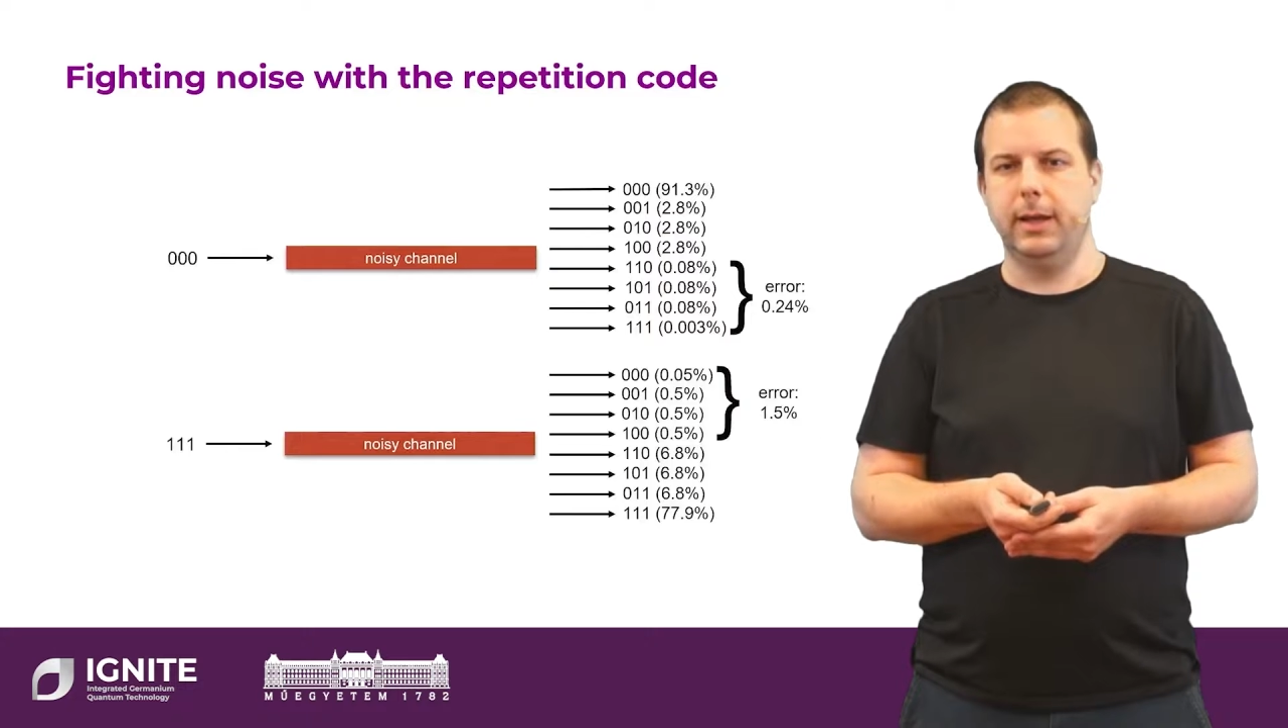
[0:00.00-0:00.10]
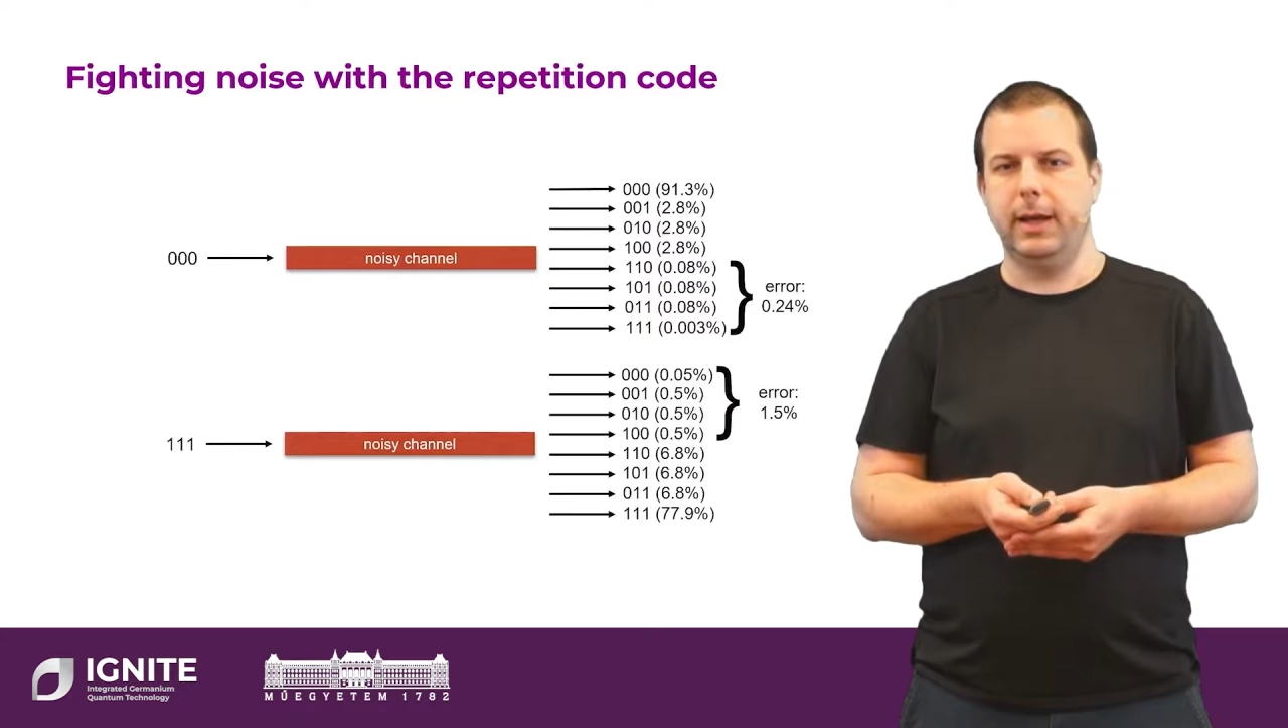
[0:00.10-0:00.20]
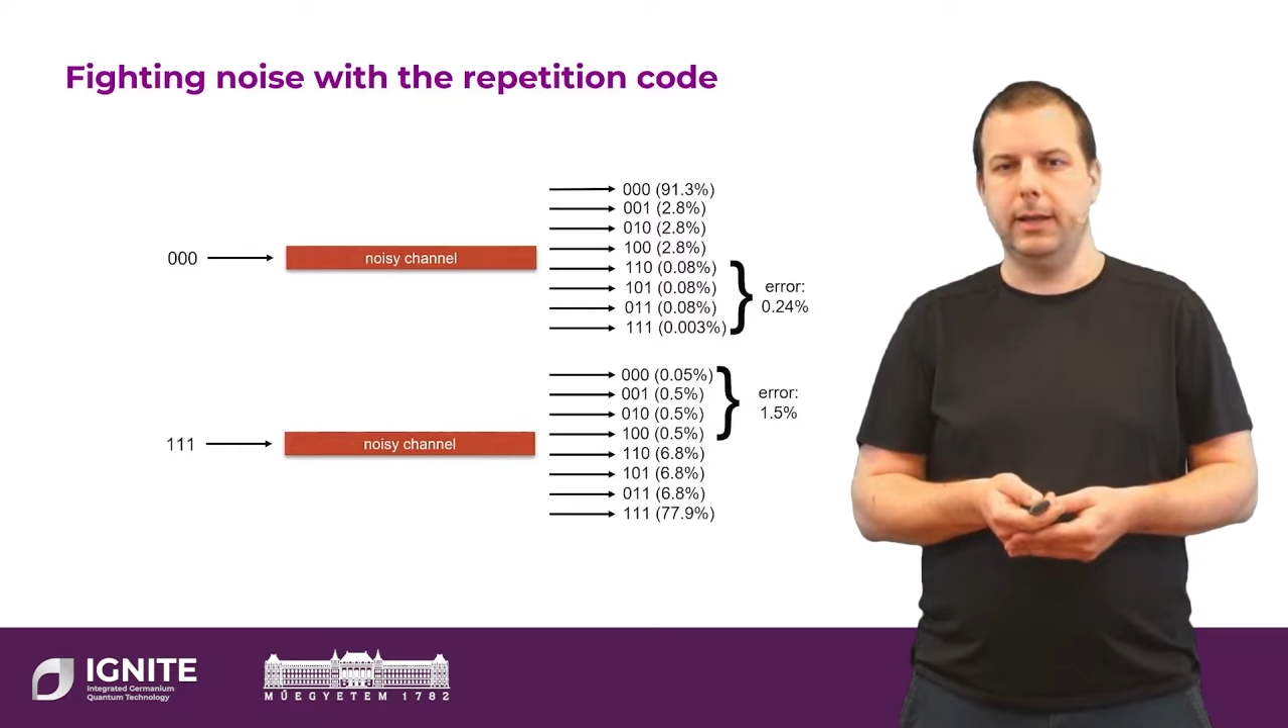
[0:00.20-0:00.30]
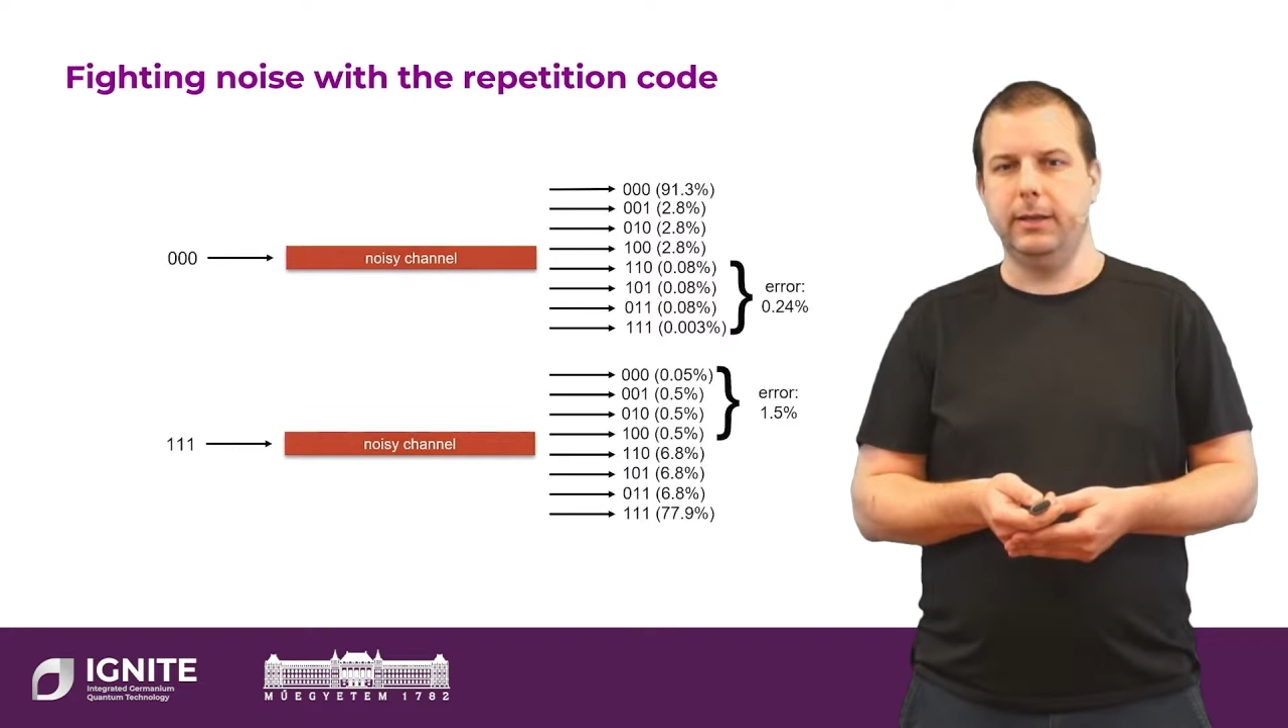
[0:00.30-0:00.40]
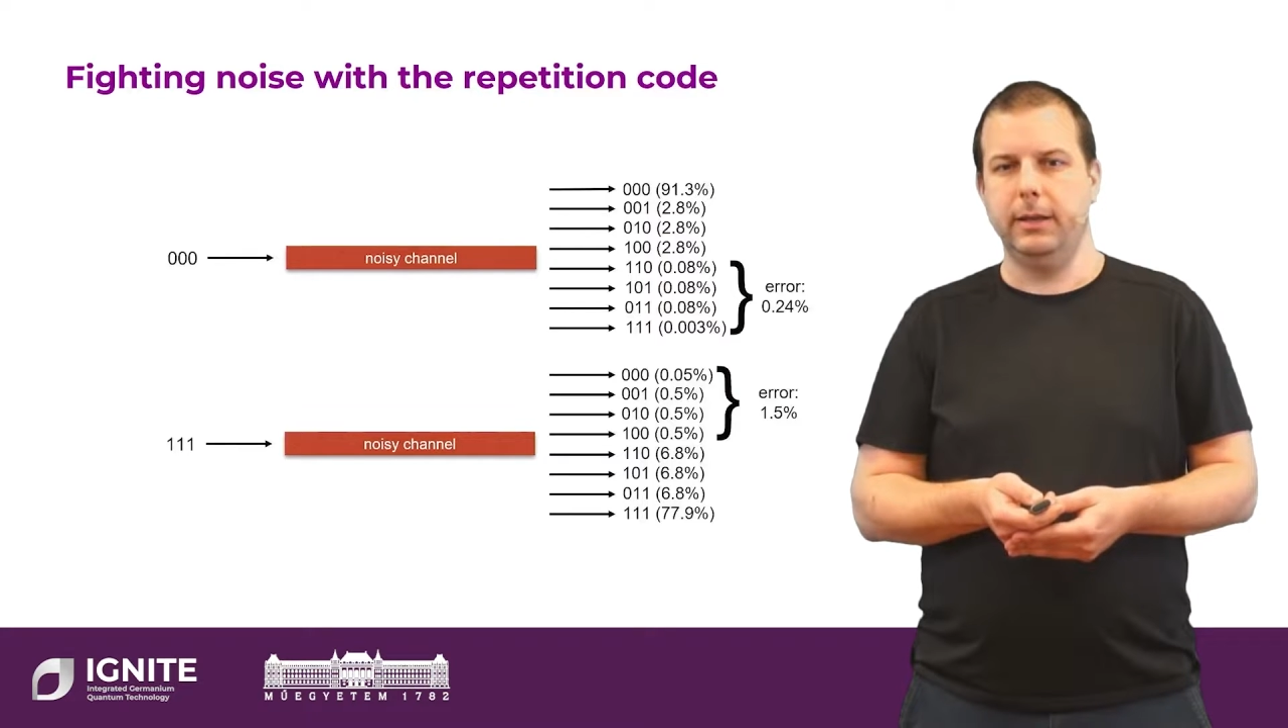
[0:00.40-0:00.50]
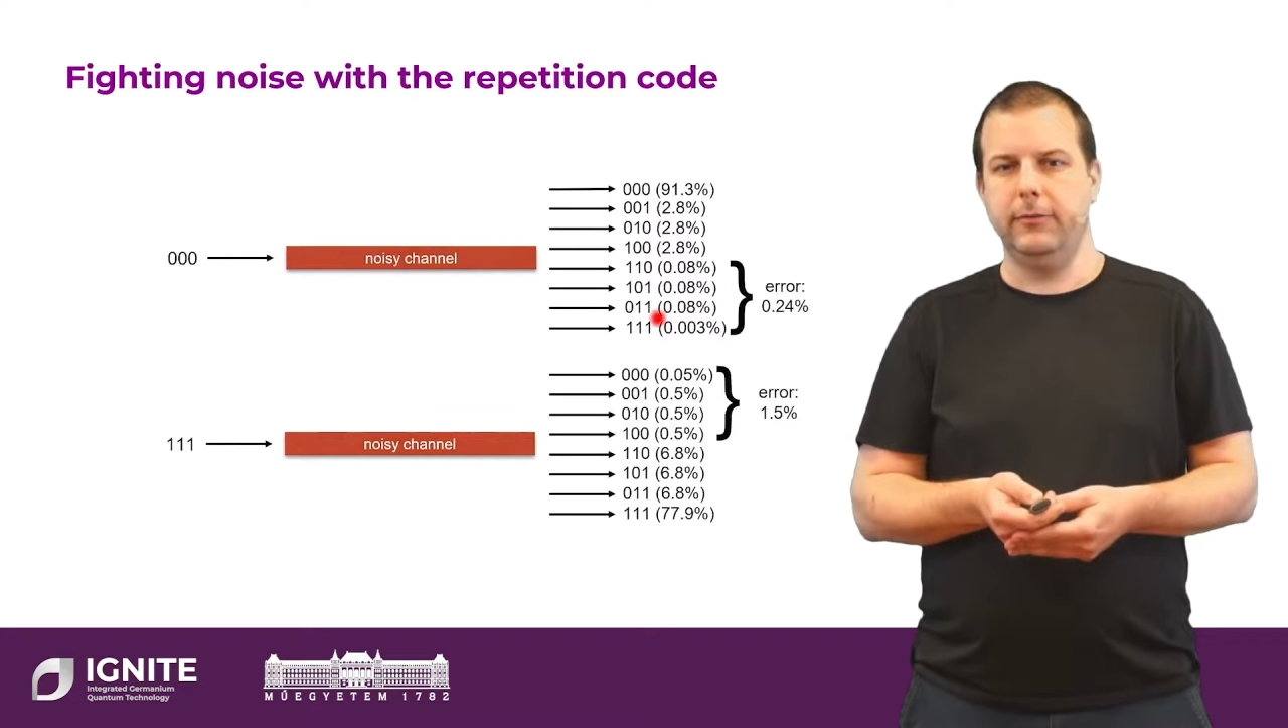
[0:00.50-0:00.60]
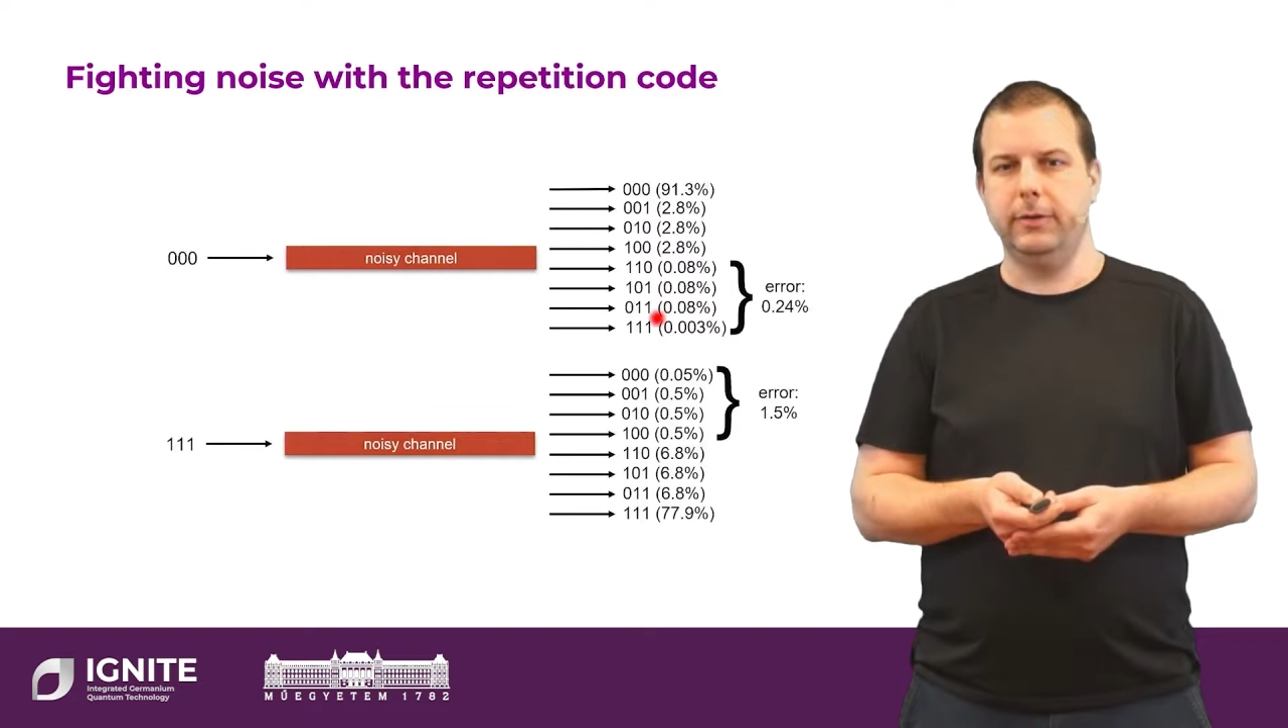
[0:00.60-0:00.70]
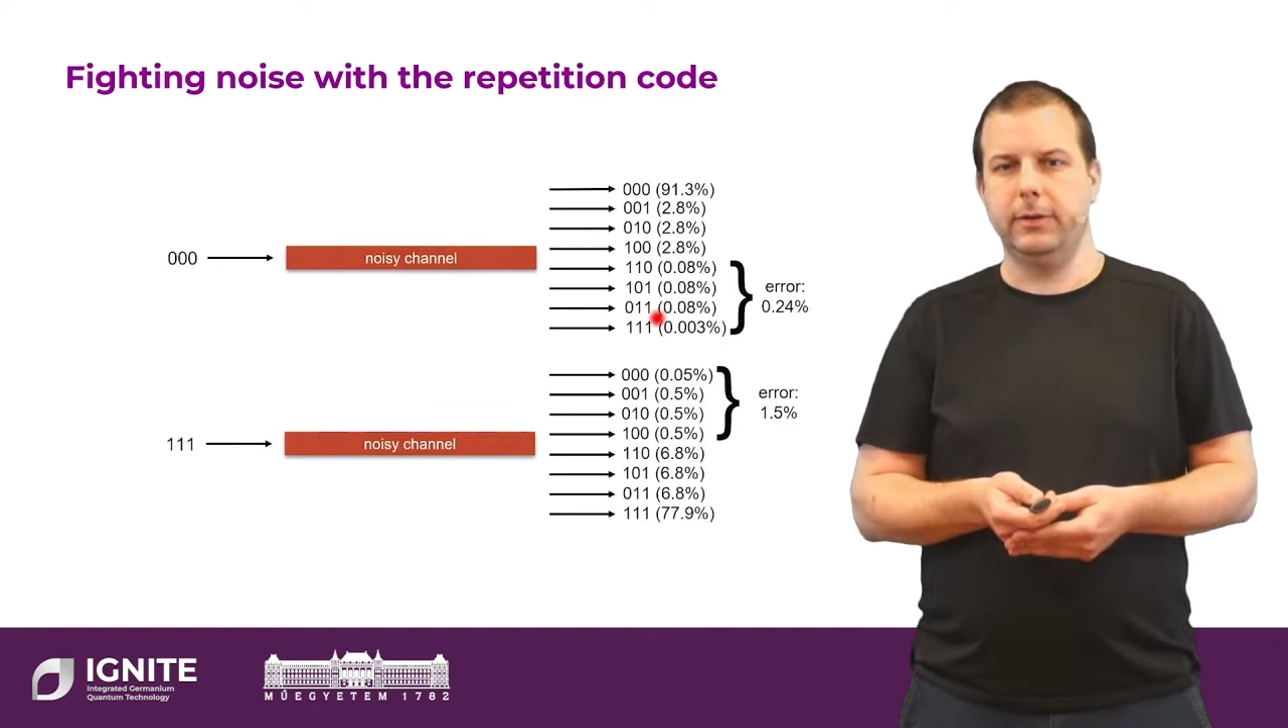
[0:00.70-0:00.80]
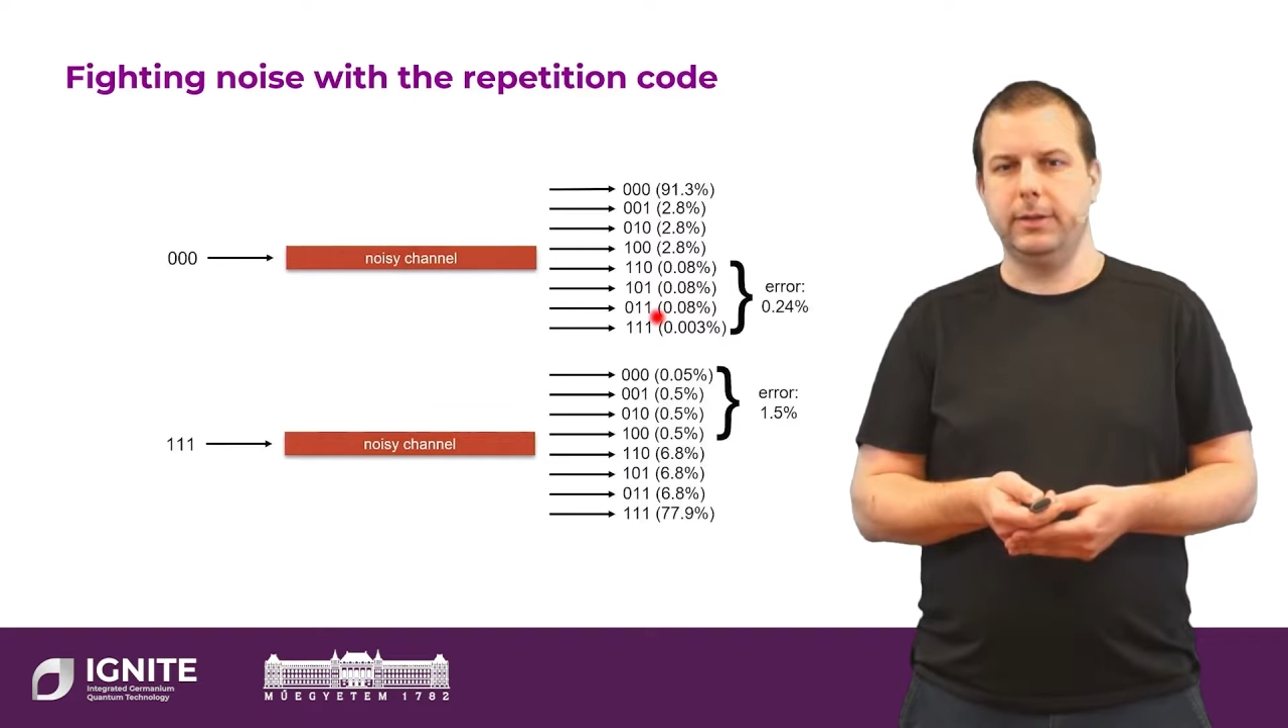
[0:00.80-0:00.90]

And if the